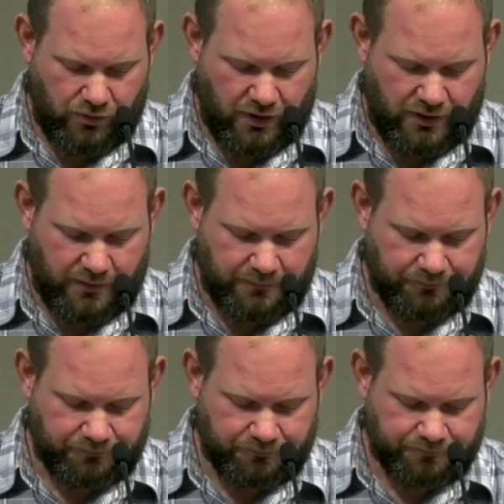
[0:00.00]
um,
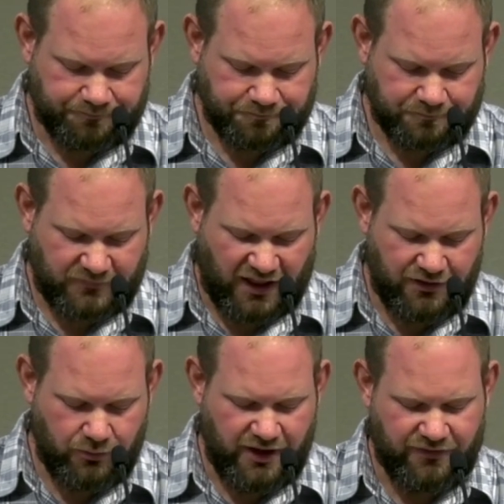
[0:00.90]
I
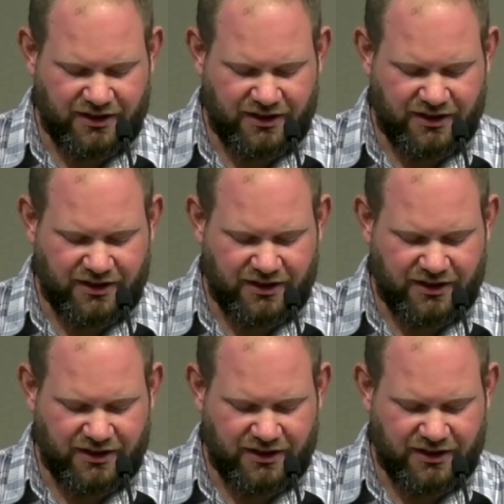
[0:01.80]
think we have a